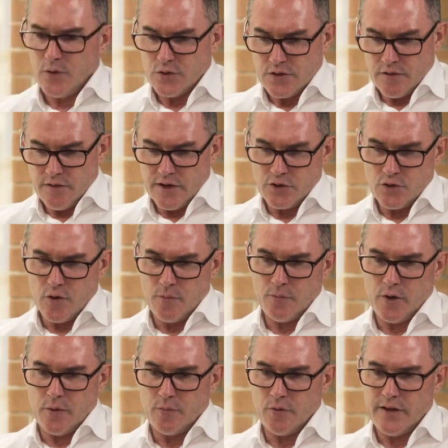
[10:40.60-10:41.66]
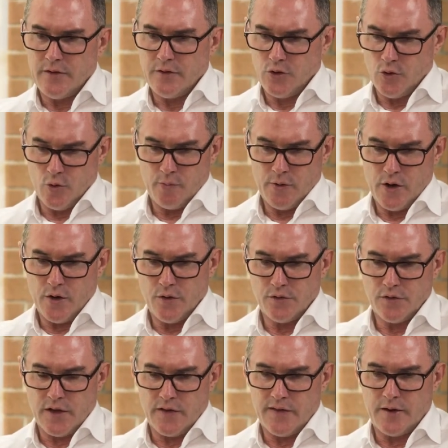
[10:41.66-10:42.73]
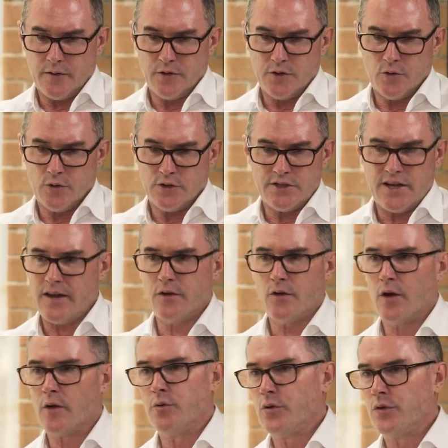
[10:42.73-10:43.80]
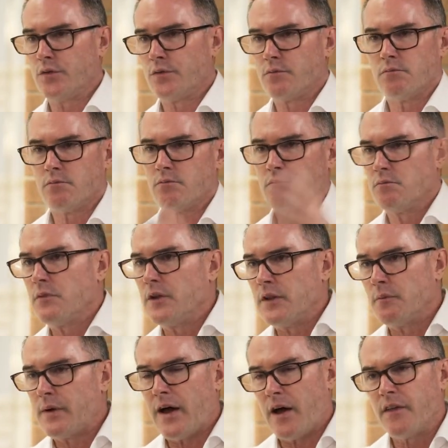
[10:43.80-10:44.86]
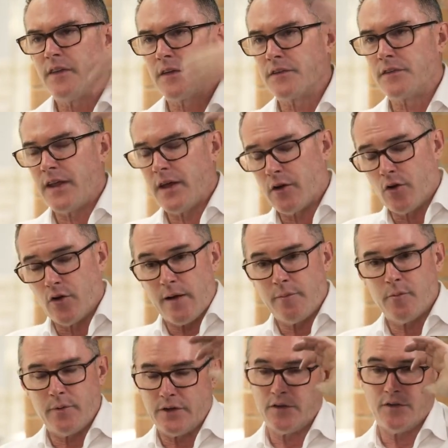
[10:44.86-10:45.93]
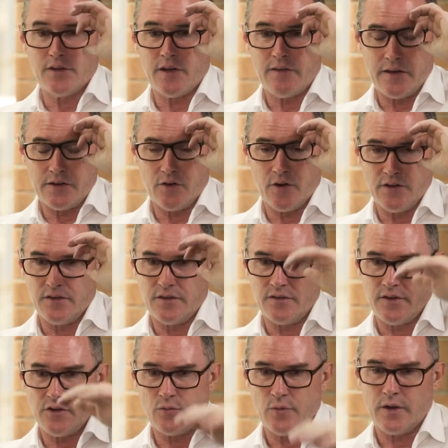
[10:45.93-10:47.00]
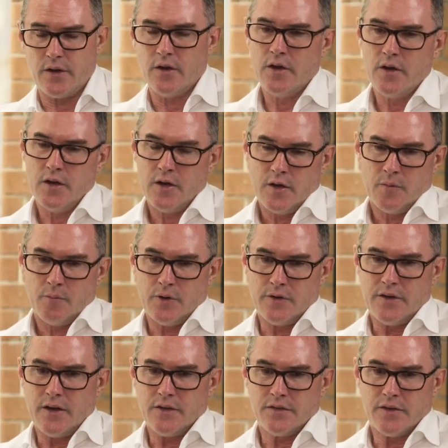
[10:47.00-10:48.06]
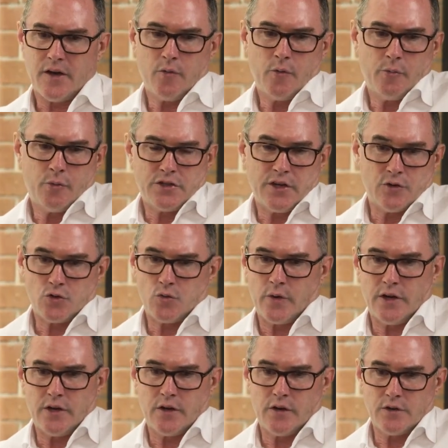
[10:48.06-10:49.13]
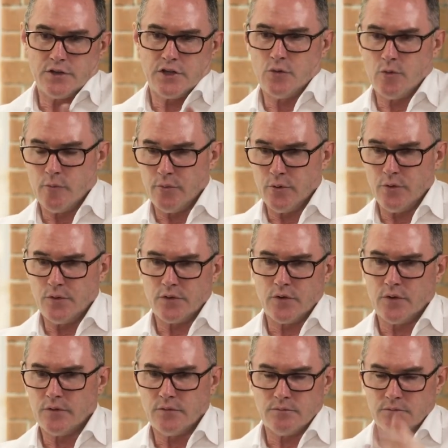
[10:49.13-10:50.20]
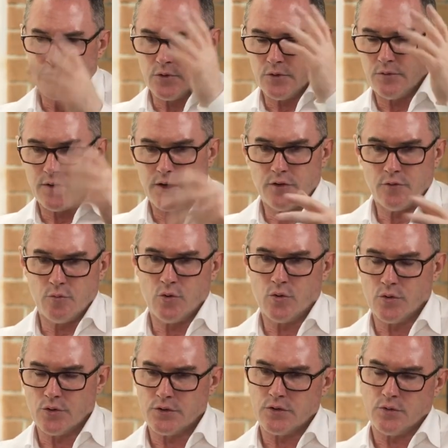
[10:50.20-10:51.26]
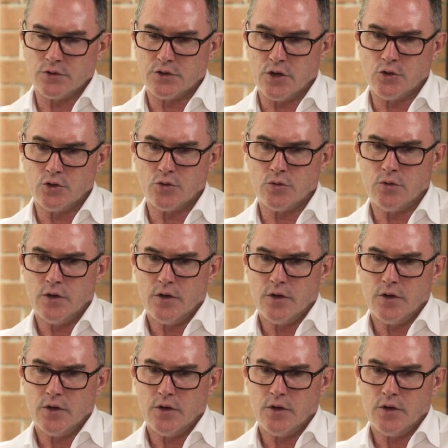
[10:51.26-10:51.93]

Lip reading: some of our top people, they do a post and they do a $10 boost. In the past, I think it's now gone up a bit because they've had great success with it. But they'll say, oh, we put $10 or $20 into a boost on Facebook or social.